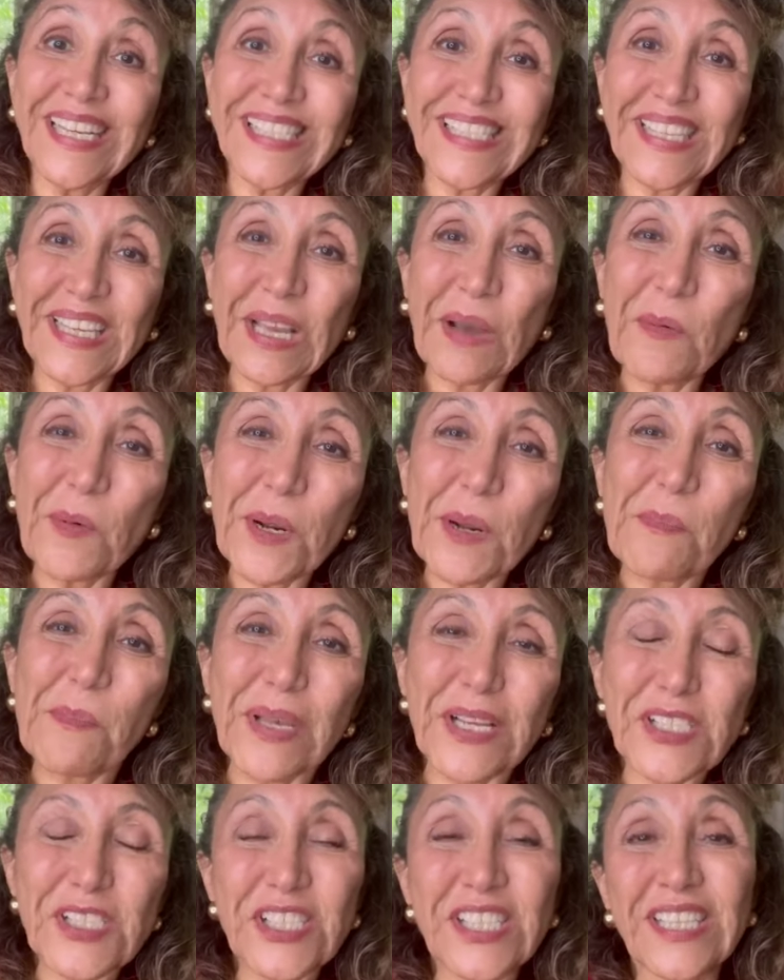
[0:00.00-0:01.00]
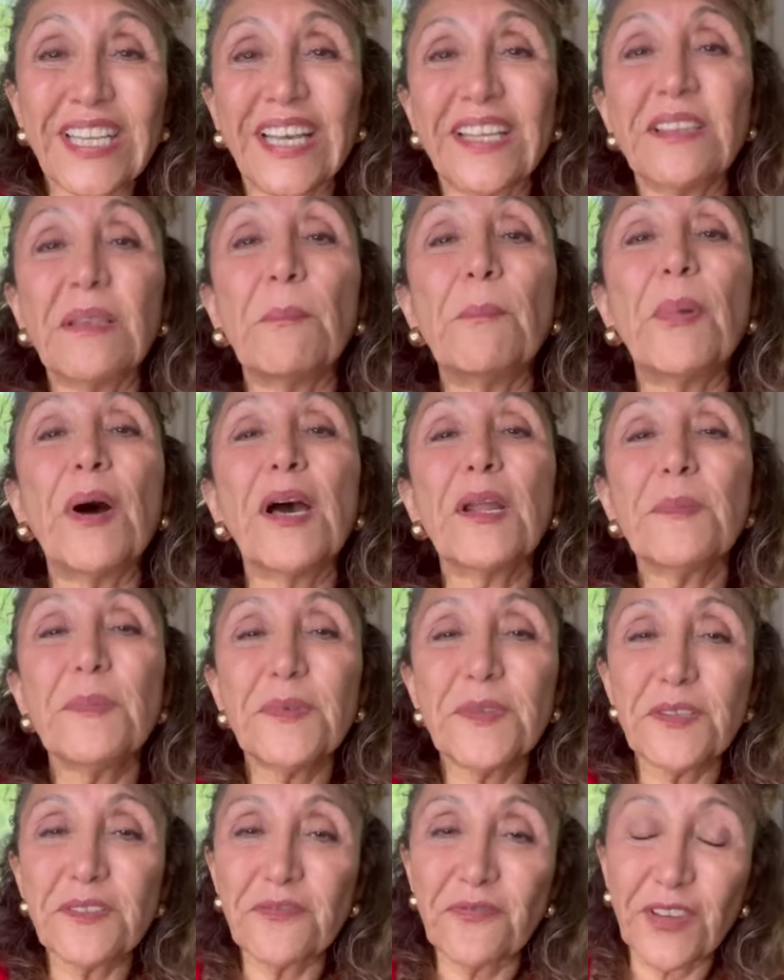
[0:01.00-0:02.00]
last thing I want to mention, at the bottom
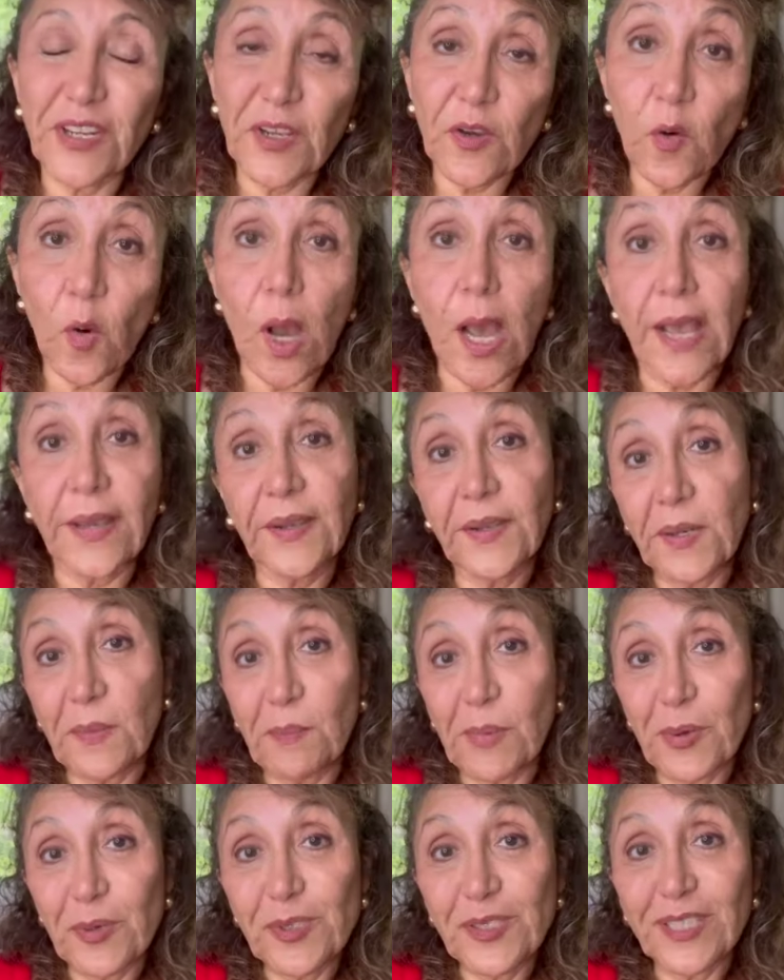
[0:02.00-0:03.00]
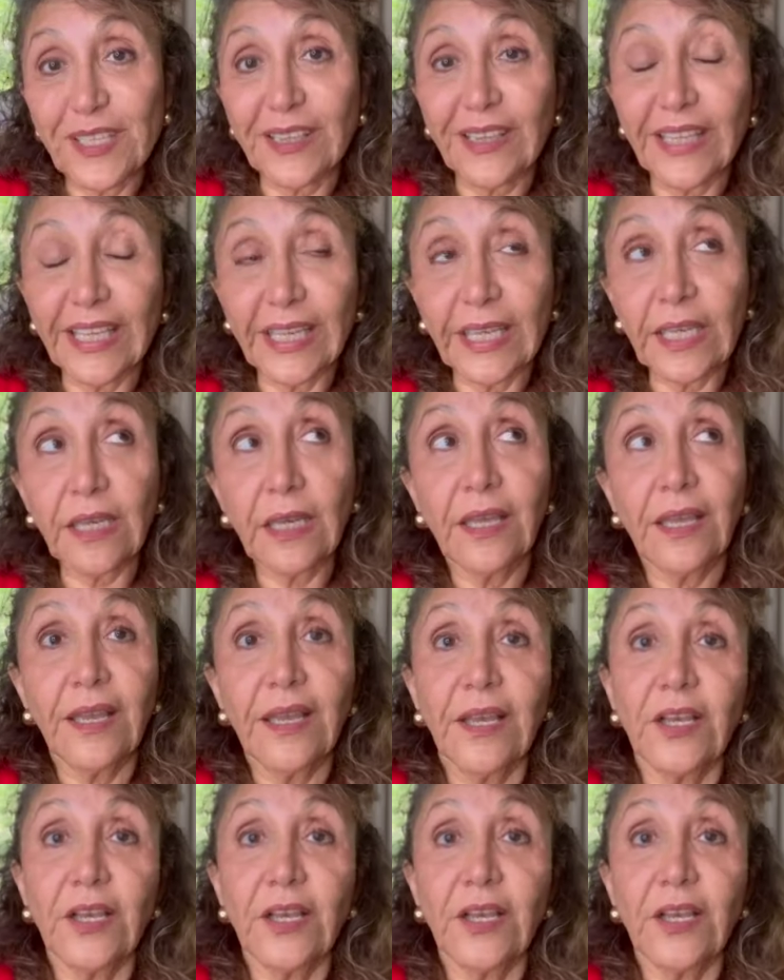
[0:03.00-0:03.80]
of this video, I'm going to post a link